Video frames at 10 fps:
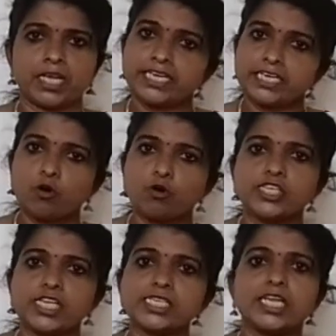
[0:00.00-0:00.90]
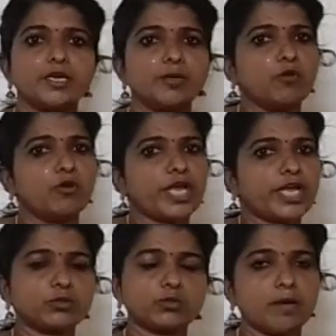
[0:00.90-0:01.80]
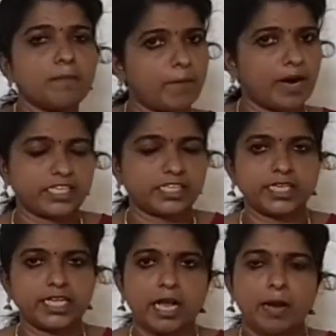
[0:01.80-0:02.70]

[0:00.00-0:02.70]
It causes pneumonia to the mice.